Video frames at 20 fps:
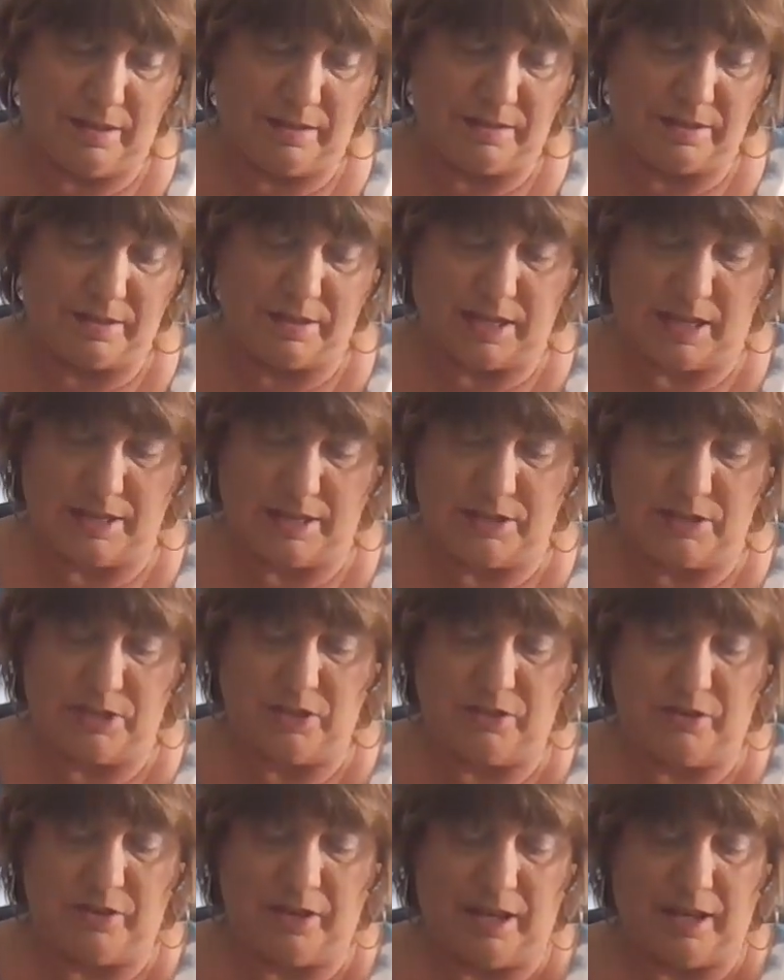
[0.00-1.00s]
It's a size
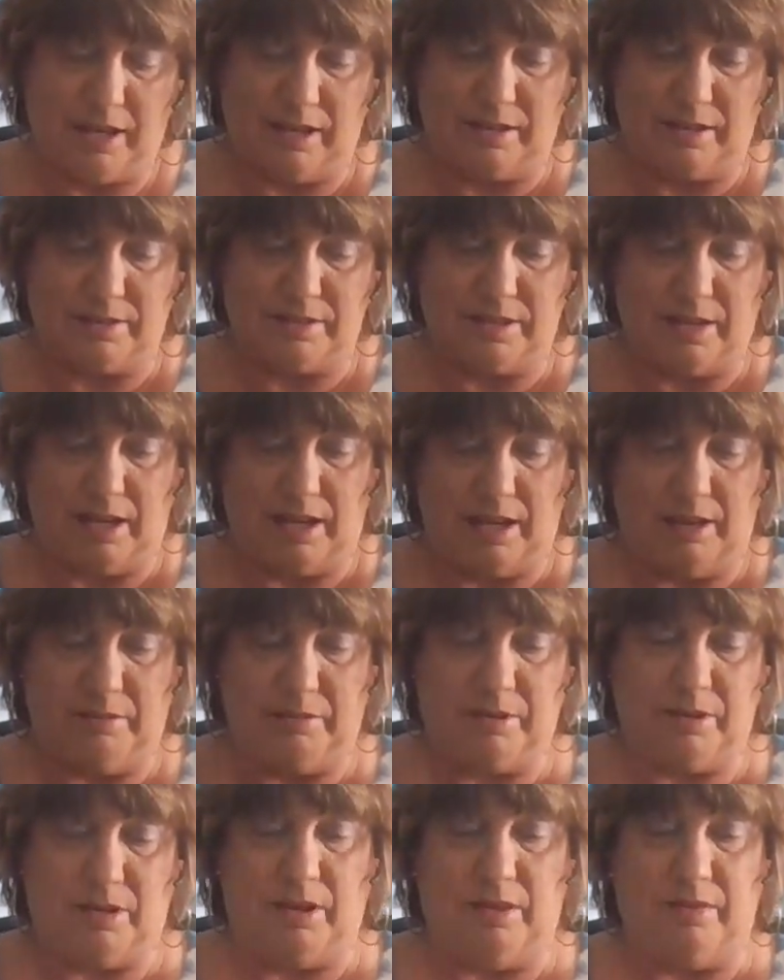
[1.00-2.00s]
2X. I
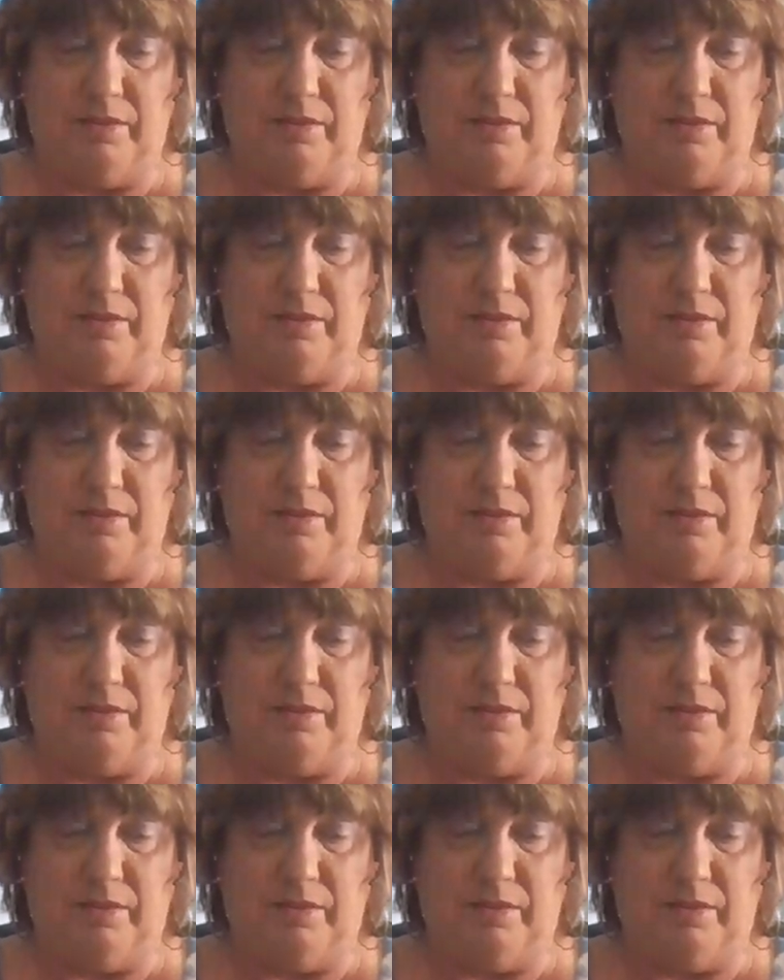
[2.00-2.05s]
would